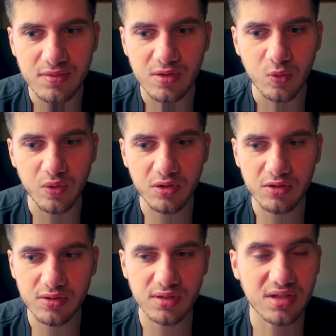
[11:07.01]

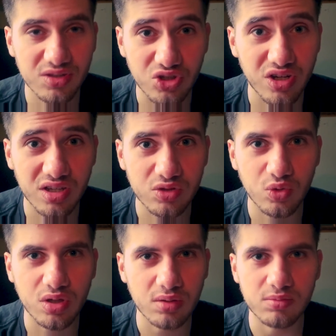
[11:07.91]
with internet you
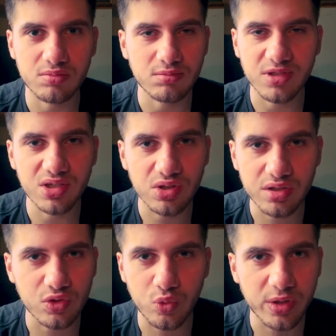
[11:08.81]
can literally
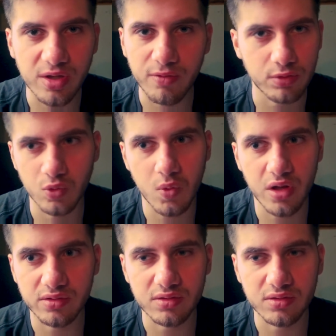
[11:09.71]
do whatever you want.